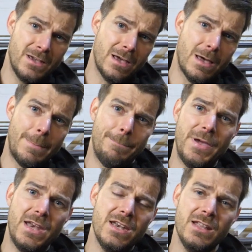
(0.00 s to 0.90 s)
a
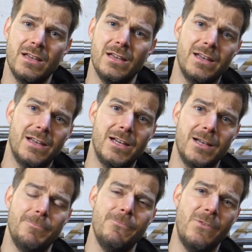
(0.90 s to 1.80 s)
pin
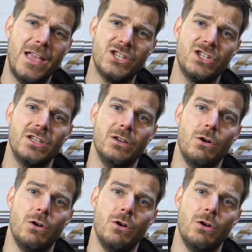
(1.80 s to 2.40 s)
which